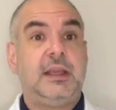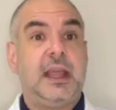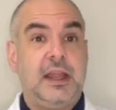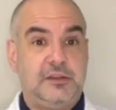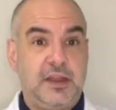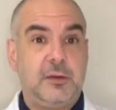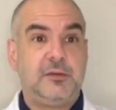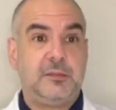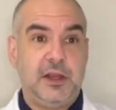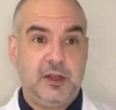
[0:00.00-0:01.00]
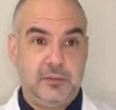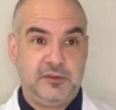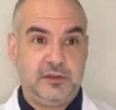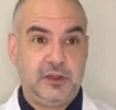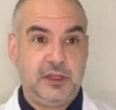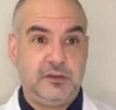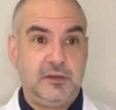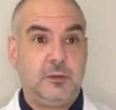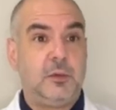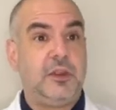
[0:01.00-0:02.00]
as that was made obsolete
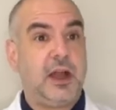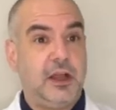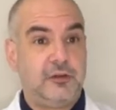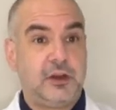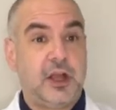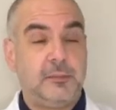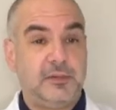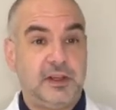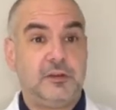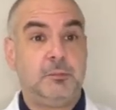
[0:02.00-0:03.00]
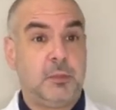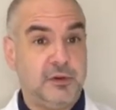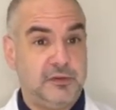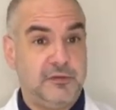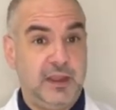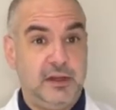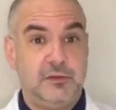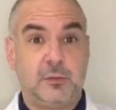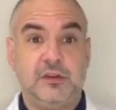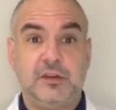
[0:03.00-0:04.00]
when the hydrocoptic Mersel
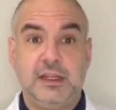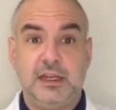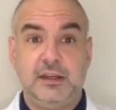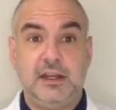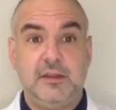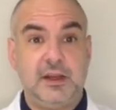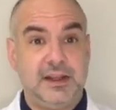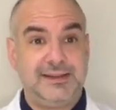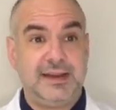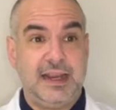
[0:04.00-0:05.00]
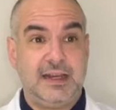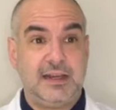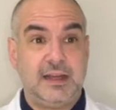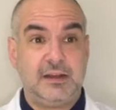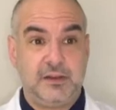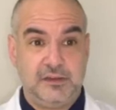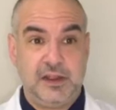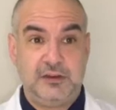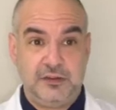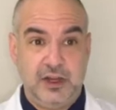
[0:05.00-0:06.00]
vanes were deleted in the 1989
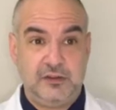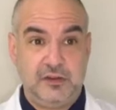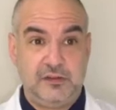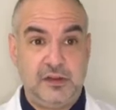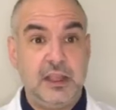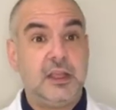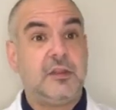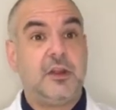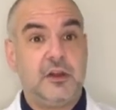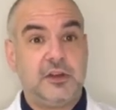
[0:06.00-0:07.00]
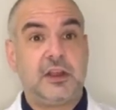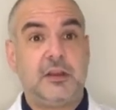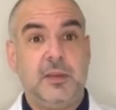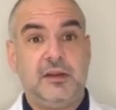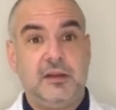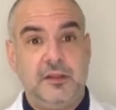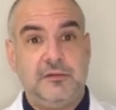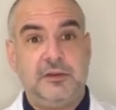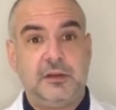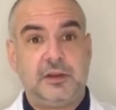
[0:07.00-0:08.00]
design changes that are documented in the
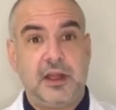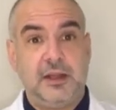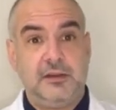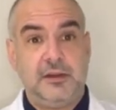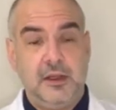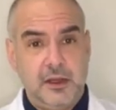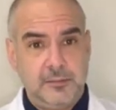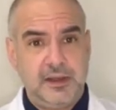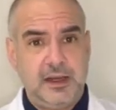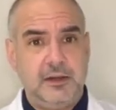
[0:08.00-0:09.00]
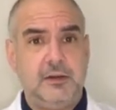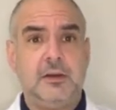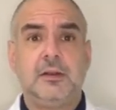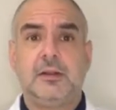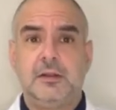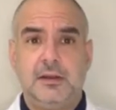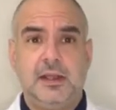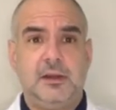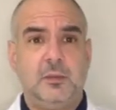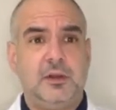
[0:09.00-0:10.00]
field guide updated
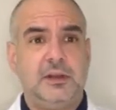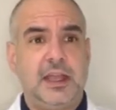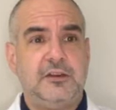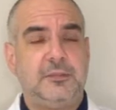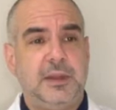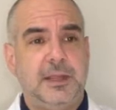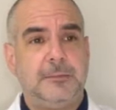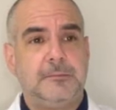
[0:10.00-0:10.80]
91-B.